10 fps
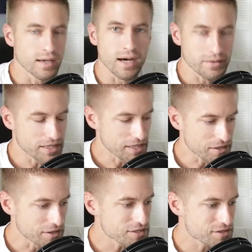uh, in
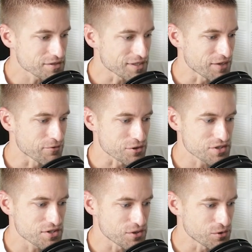English, uh,
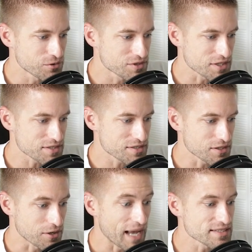verse two, just
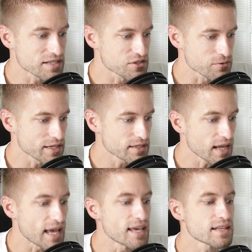or as it is
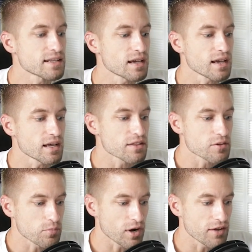written in
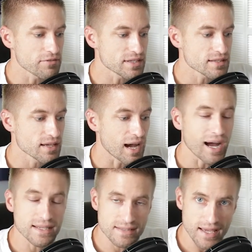the prophet
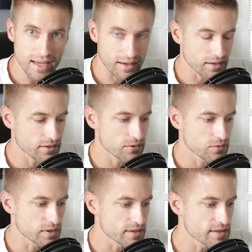Isaiah,
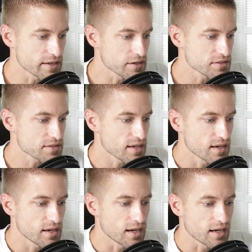and then there's
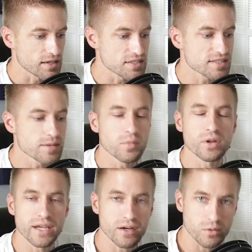uh, a
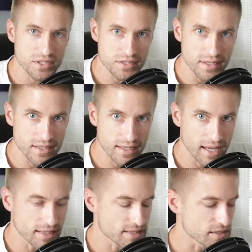symbol here which
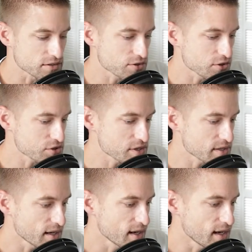indicates an
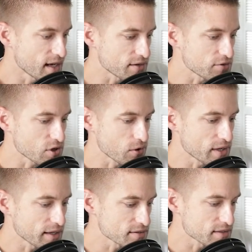insertion, and if you go
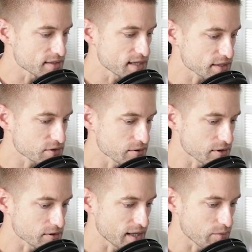down to the text
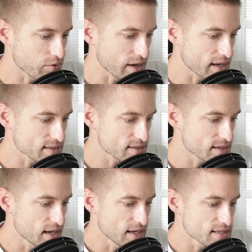critical
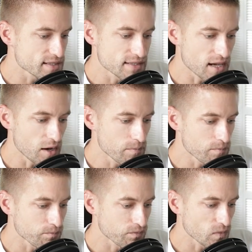apparatus, some